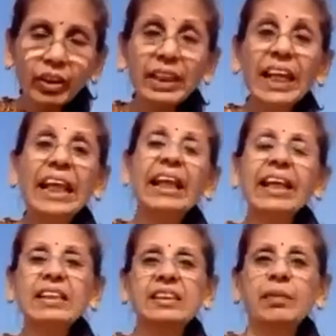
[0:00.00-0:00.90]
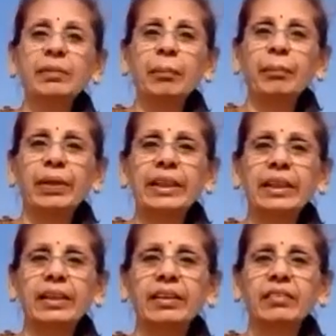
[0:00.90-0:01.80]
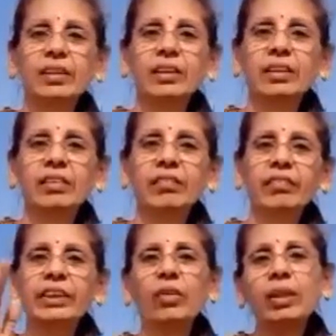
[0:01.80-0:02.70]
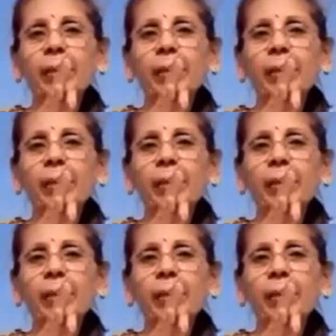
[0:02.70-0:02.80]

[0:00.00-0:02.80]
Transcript: erase them completely without